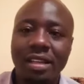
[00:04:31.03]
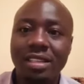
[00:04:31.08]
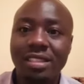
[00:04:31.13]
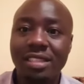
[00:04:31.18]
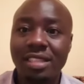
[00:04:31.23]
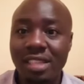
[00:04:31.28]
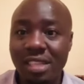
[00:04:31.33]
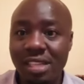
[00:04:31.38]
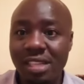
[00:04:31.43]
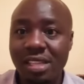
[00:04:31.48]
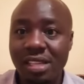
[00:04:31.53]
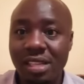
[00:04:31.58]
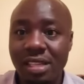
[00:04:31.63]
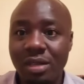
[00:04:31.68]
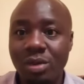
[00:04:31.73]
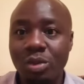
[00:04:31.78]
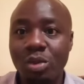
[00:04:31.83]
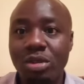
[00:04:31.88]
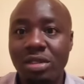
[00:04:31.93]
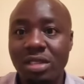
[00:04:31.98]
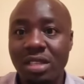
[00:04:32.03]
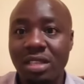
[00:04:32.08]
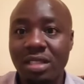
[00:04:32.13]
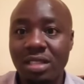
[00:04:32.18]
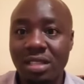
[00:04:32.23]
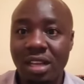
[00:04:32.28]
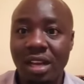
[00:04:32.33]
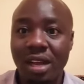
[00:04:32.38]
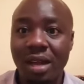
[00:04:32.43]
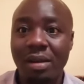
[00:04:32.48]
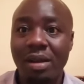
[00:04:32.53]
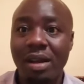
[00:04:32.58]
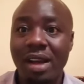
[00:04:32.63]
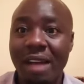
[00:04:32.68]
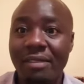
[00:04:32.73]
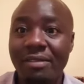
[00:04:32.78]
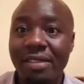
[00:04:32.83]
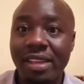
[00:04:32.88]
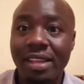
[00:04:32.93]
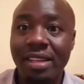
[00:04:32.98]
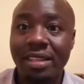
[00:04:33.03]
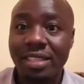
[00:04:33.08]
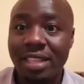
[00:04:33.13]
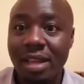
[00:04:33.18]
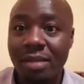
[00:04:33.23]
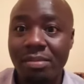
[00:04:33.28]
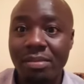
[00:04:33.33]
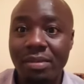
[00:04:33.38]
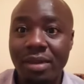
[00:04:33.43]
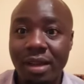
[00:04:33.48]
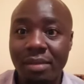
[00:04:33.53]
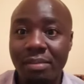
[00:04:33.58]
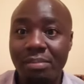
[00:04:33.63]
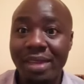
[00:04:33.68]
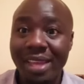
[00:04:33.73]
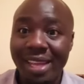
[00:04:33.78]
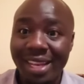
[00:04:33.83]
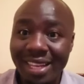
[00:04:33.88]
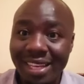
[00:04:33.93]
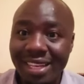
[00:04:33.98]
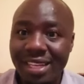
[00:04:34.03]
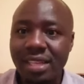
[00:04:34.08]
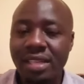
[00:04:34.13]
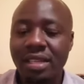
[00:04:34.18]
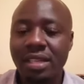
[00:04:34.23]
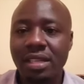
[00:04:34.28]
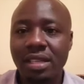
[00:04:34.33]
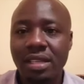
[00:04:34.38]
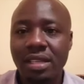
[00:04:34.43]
tea which is having some milk,